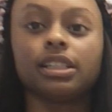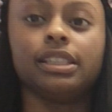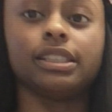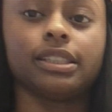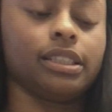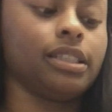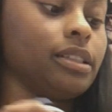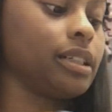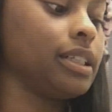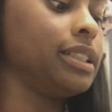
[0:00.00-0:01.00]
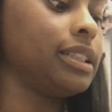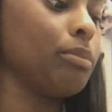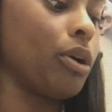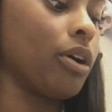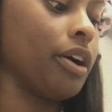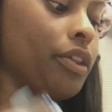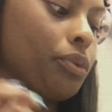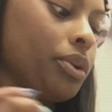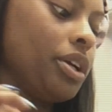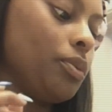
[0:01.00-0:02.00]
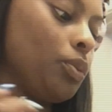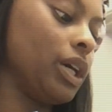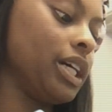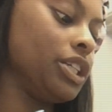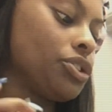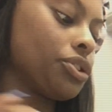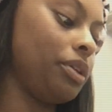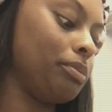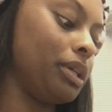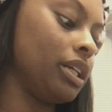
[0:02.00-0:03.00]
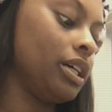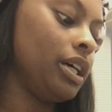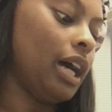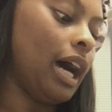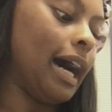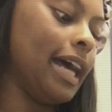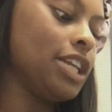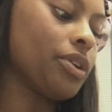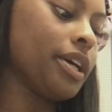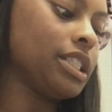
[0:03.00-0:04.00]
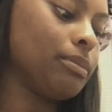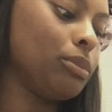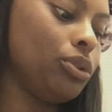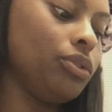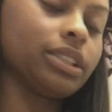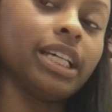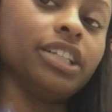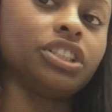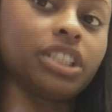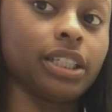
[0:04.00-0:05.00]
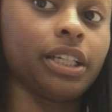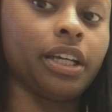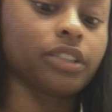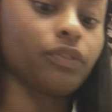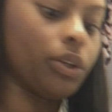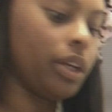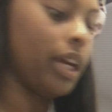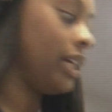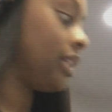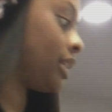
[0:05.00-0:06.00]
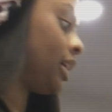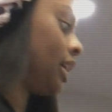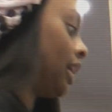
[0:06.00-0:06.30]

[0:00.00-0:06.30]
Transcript: cleansing cleansing bar, a three-in-one treatment. Hydrates, smooths, and gently exfoliates.